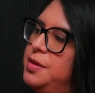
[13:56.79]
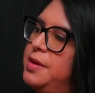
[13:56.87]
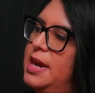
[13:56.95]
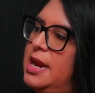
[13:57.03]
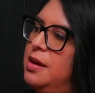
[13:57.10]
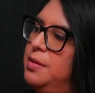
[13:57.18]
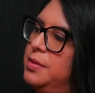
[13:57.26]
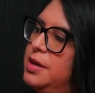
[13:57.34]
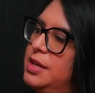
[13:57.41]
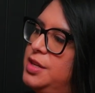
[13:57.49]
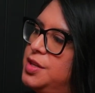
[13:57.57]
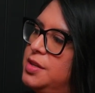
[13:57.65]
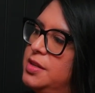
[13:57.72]
right now where
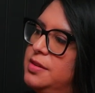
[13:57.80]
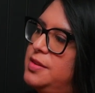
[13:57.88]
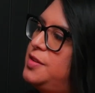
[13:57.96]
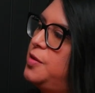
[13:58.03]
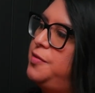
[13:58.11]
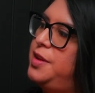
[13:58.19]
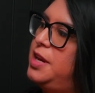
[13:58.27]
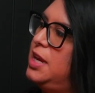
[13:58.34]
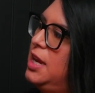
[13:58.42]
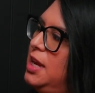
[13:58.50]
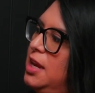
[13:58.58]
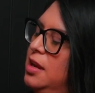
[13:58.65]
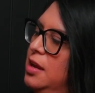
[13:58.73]
insurance is so
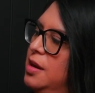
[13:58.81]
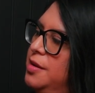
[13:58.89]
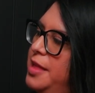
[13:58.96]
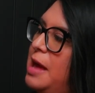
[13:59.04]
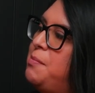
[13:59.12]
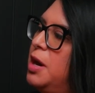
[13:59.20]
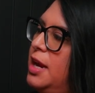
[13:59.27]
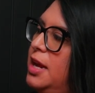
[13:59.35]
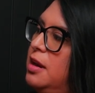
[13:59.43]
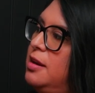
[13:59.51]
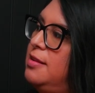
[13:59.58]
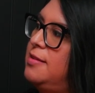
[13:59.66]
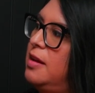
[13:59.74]
finicky. That market
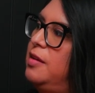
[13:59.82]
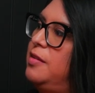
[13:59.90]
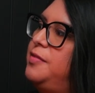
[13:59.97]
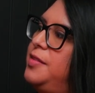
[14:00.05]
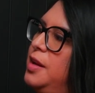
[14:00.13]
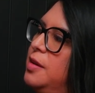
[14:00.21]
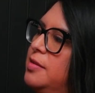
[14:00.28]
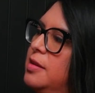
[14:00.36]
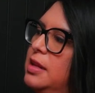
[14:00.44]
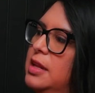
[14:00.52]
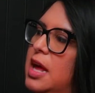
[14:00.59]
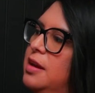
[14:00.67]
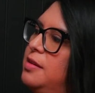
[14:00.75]
on itself, a lot